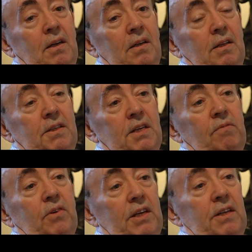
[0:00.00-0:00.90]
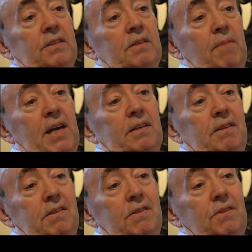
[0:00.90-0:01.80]
The trouble is the
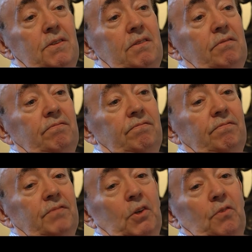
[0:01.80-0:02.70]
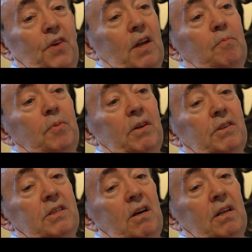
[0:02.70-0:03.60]
mechanists, the developing
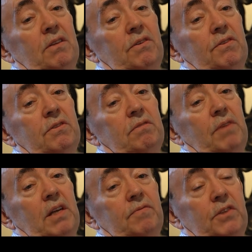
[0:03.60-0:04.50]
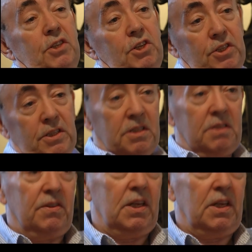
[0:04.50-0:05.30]
scientists and mathematicians of the